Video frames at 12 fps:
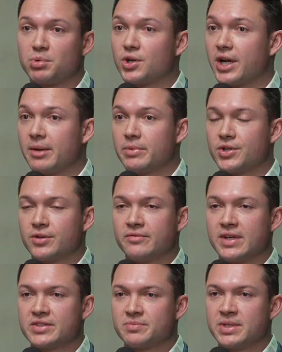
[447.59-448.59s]
parameter
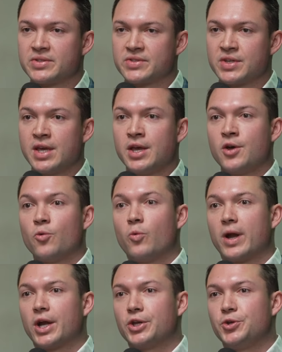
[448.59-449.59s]
investments,
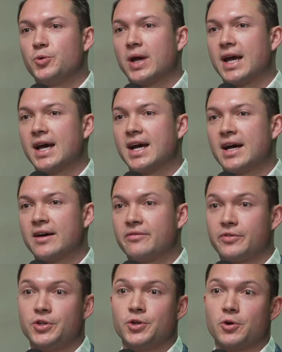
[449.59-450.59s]
where you have,